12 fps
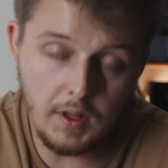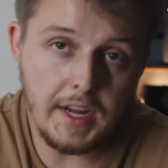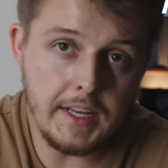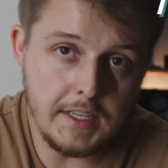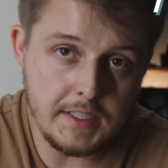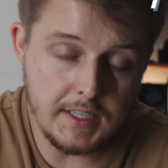
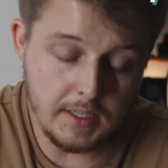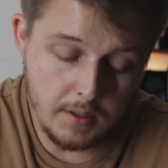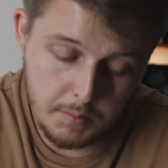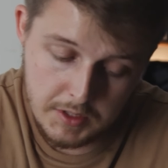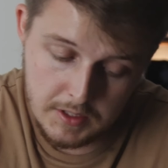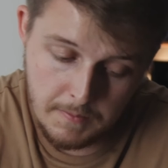lighting
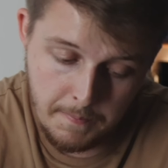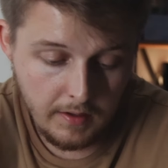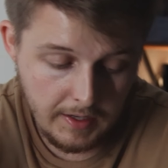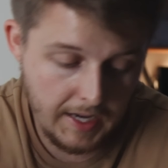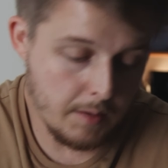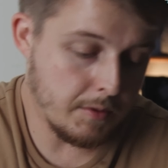setups,
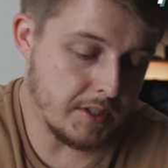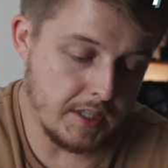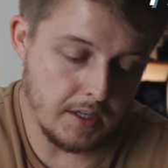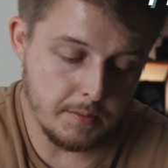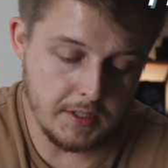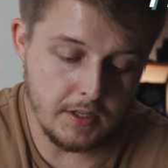the camera
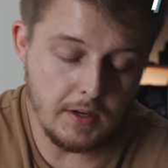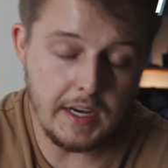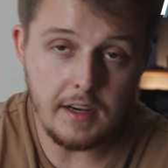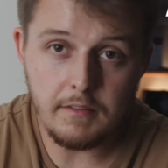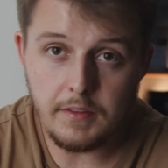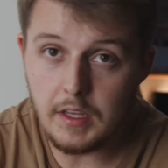setups that you
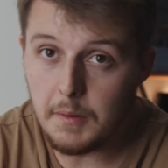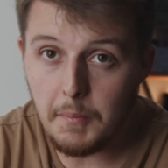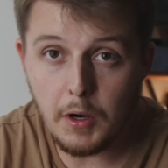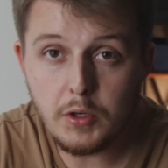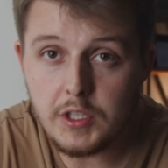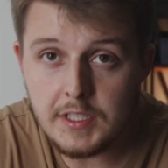have, the
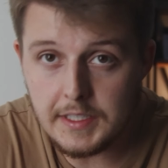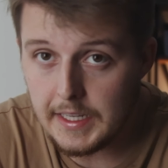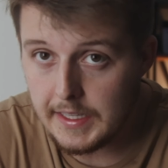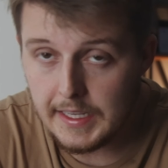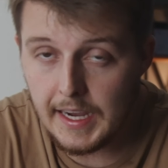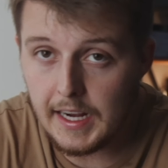emotions
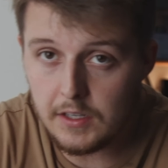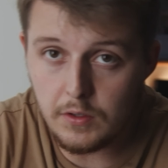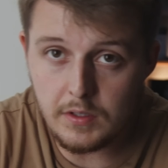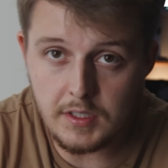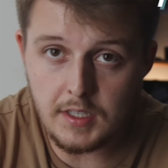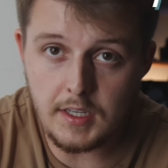that the
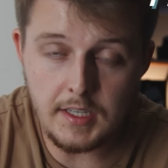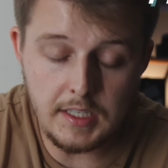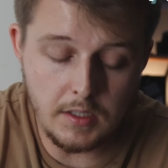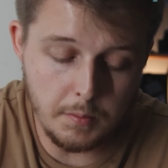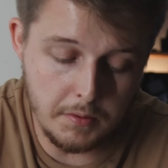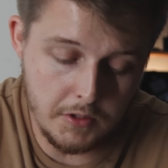actor is going to
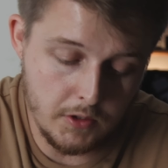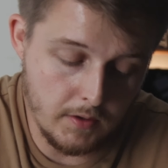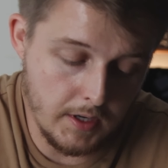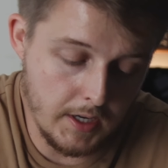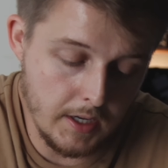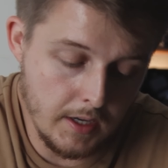need to
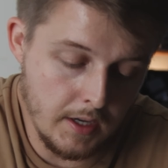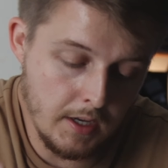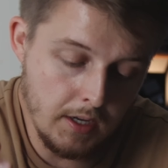portray,